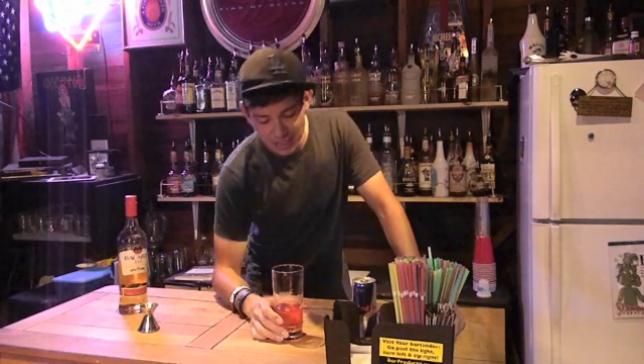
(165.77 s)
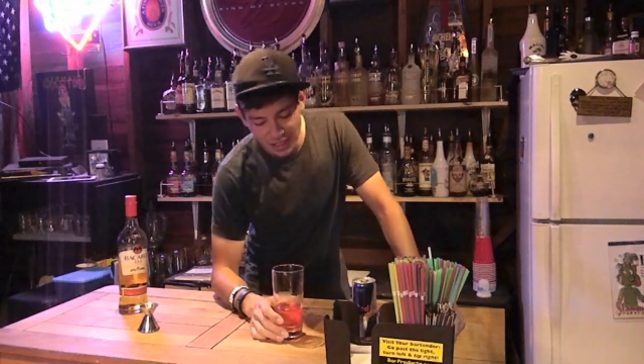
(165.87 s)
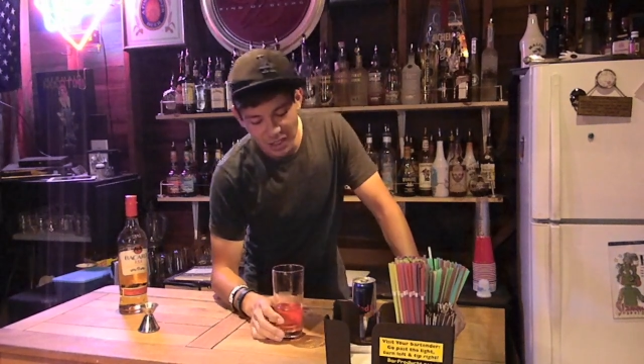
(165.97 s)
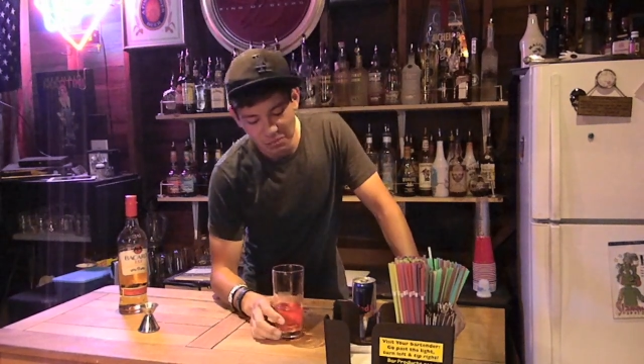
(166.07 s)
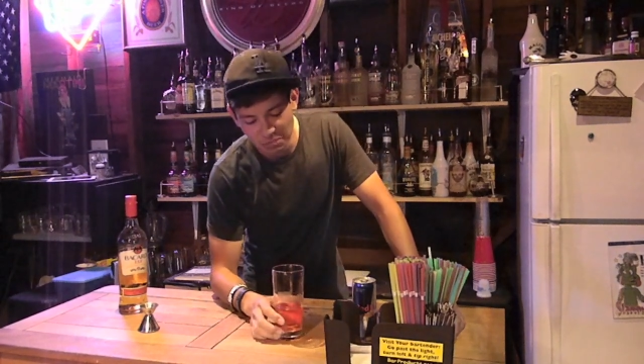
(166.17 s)

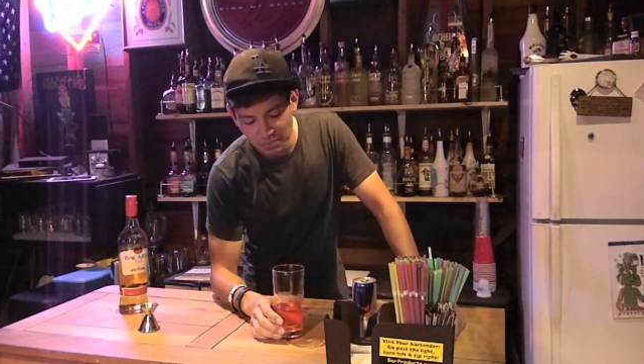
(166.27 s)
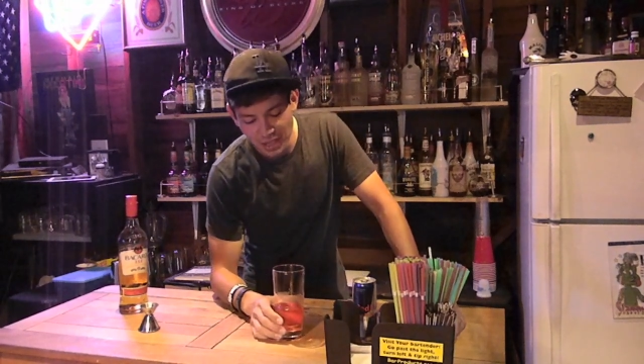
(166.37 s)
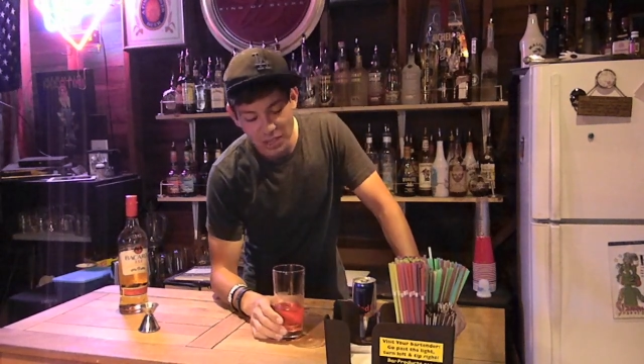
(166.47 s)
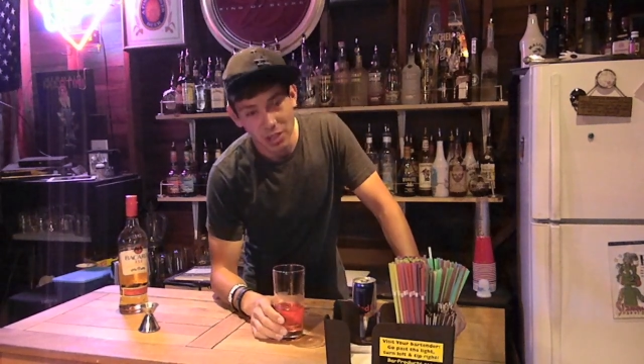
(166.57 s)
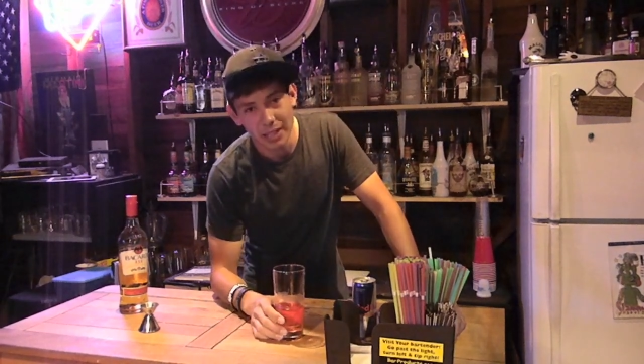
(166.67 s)
Um,
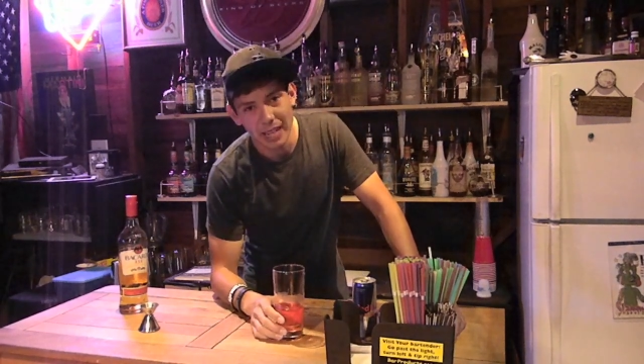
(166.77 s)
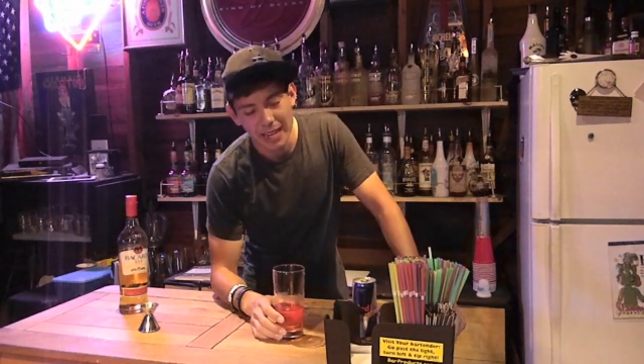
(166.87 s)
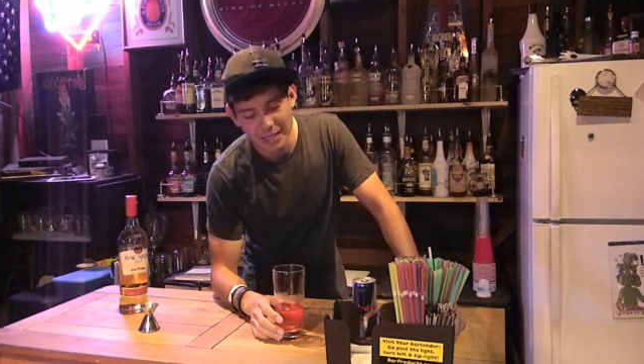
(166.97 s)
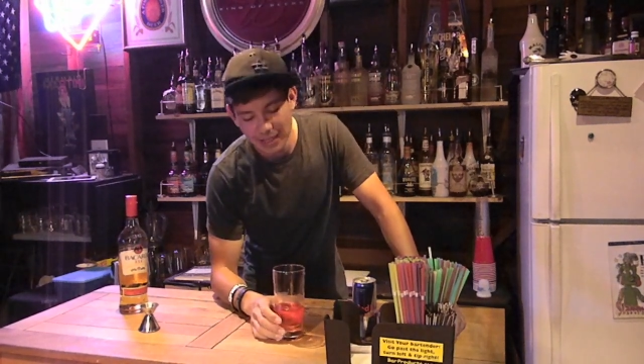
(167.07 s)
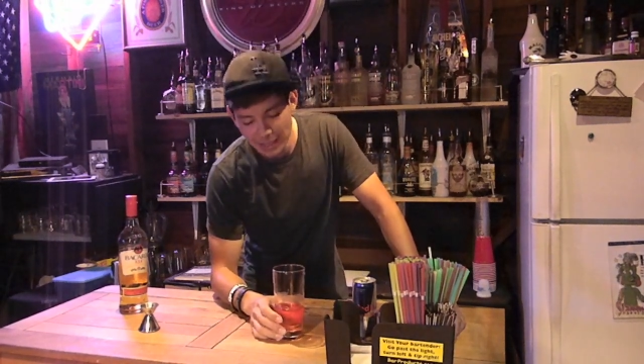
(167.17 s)
I usually
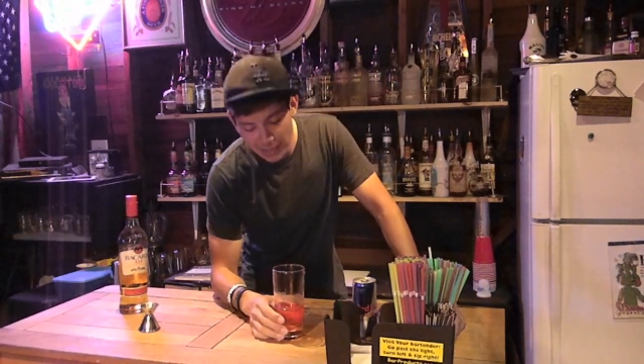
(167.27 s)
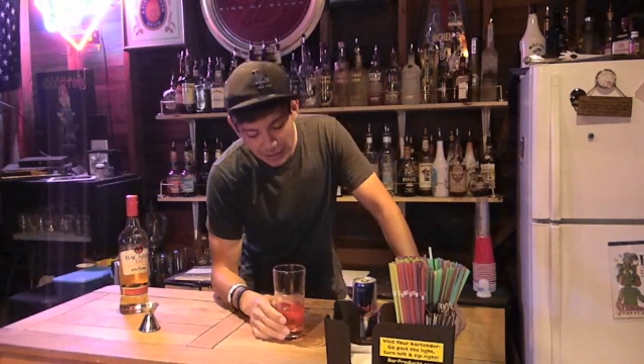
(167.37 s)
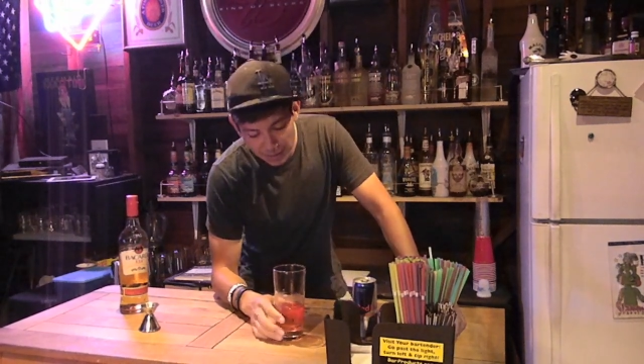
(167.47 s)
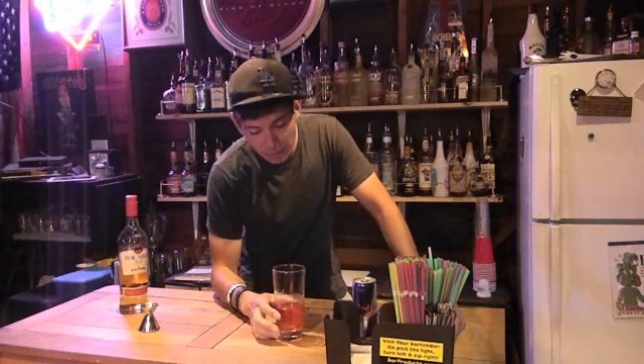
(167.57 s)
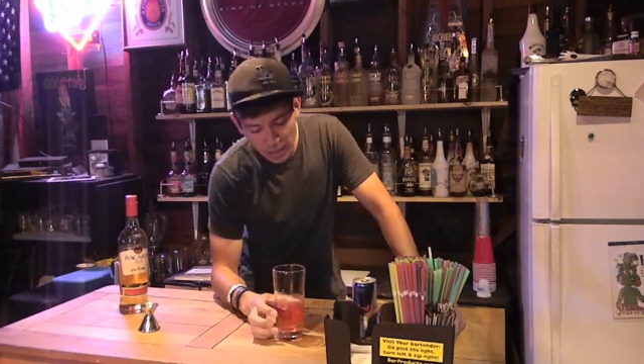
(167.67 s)
can't,
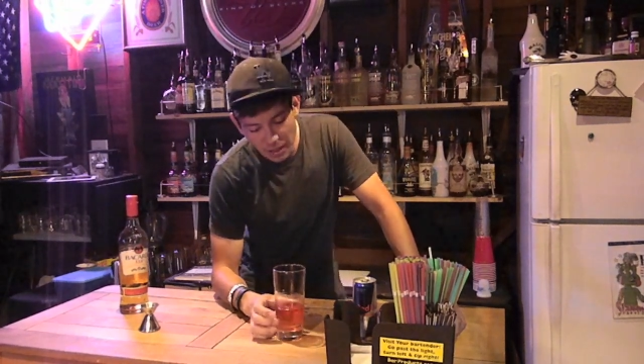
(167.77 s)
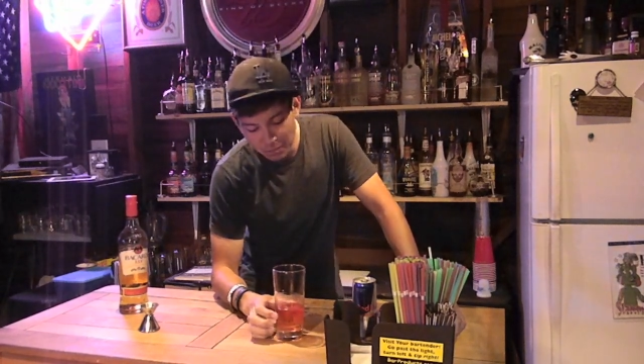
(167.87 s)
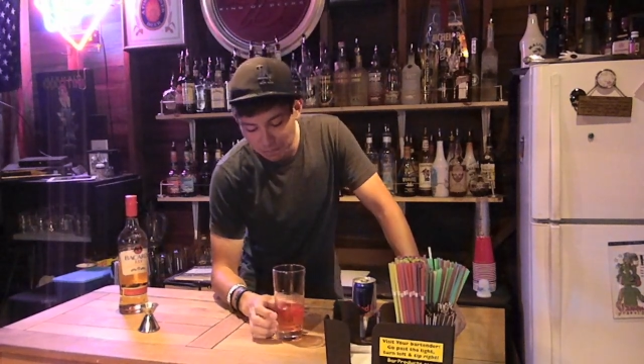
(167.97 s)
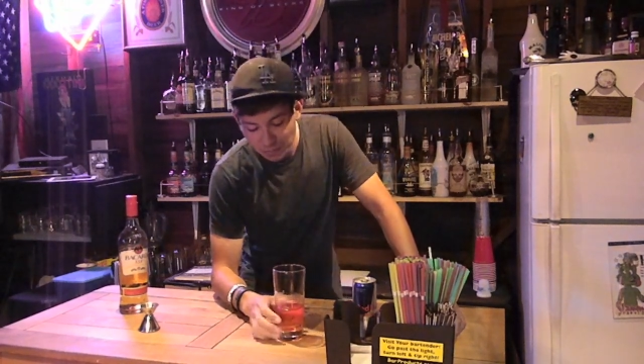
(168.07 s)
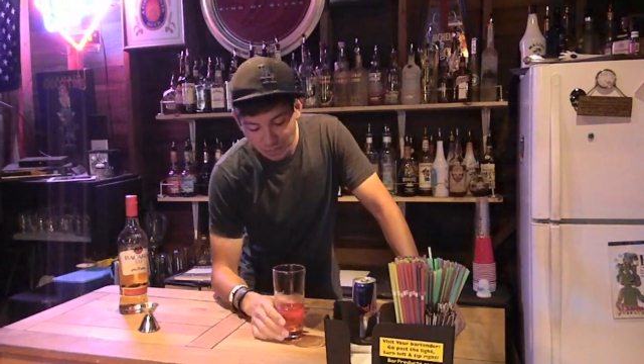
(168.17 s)
but
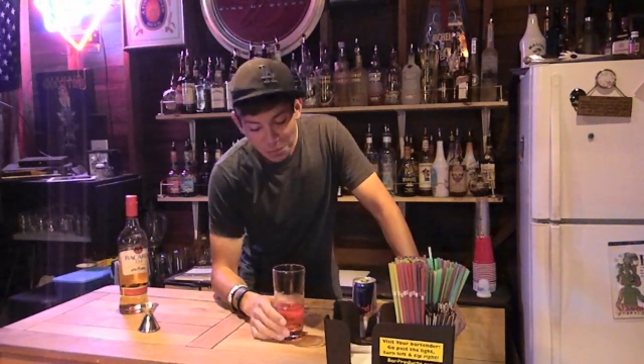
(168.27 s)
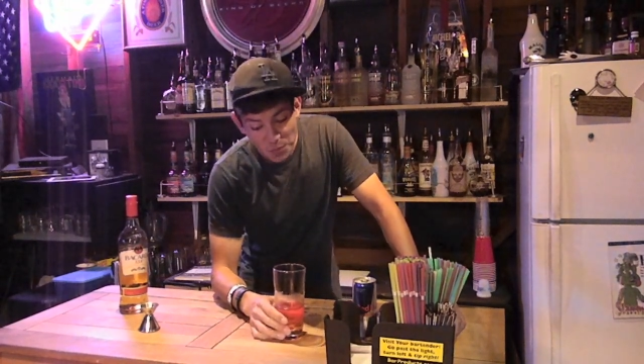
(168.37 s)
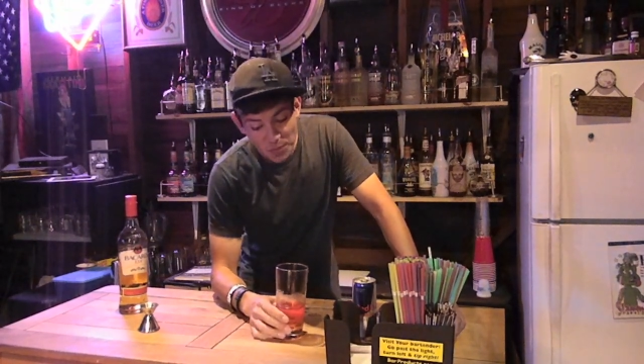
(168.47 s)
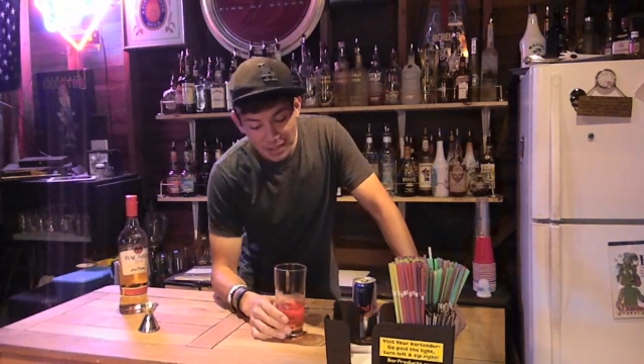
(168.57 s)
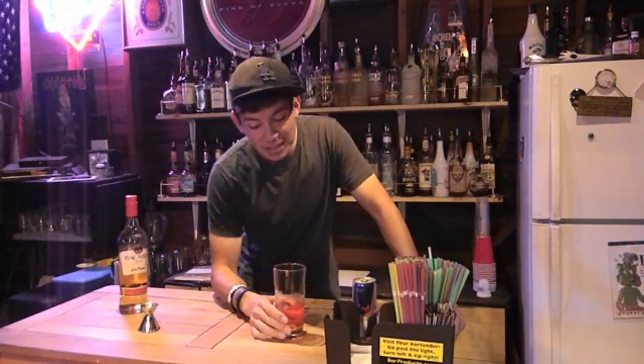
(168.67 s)
um,
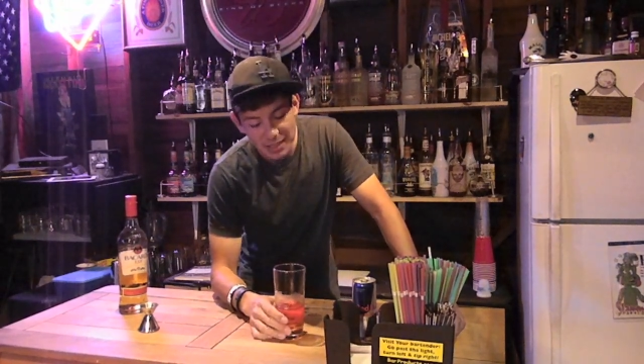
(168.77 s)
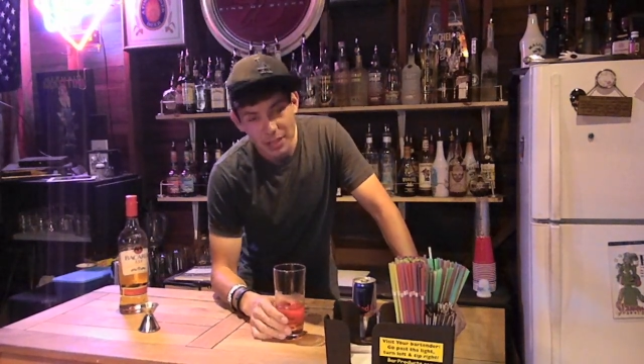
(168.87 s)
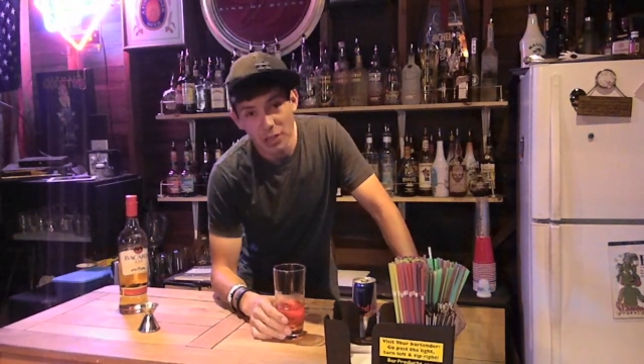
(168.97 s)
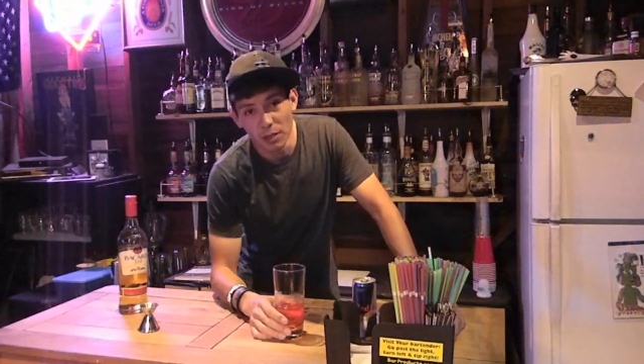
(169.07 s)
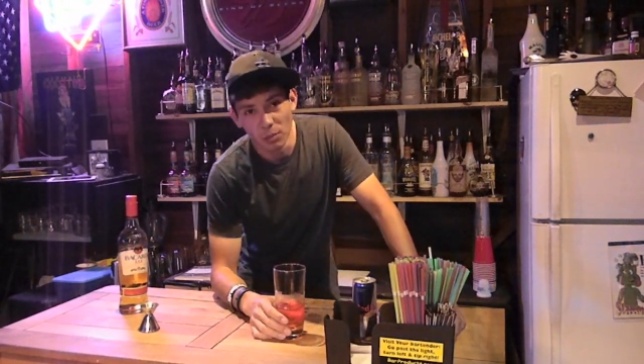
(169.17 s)
this is
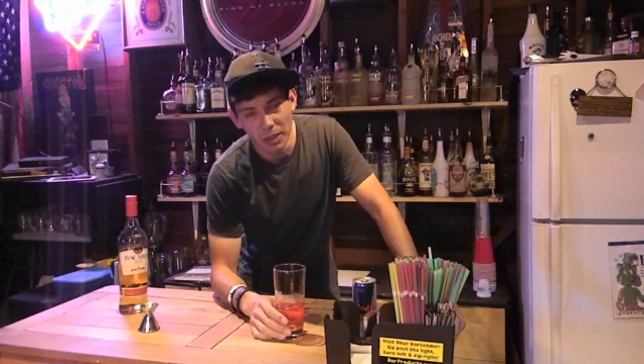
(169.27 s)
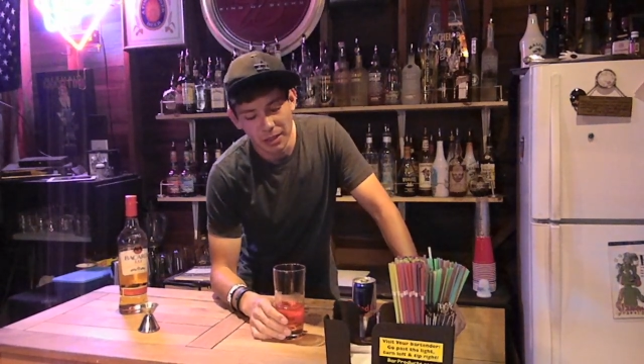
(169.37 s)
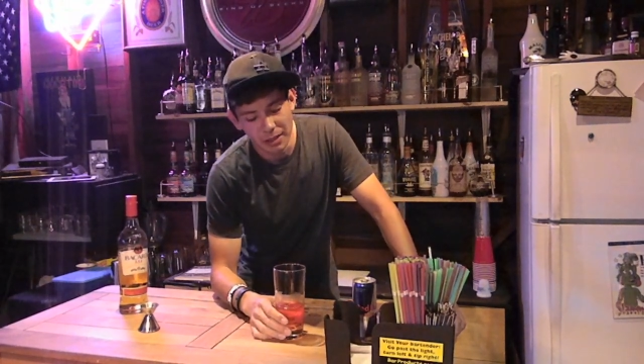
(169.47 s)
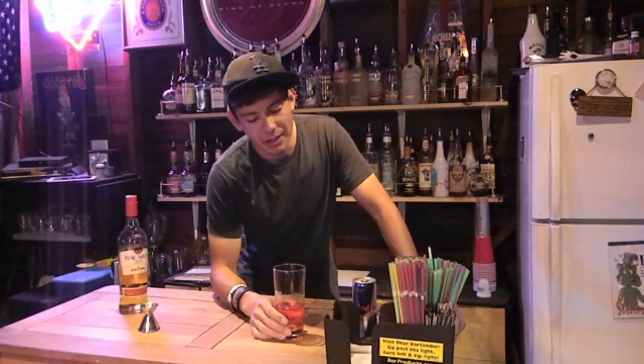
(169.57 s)
actually really good.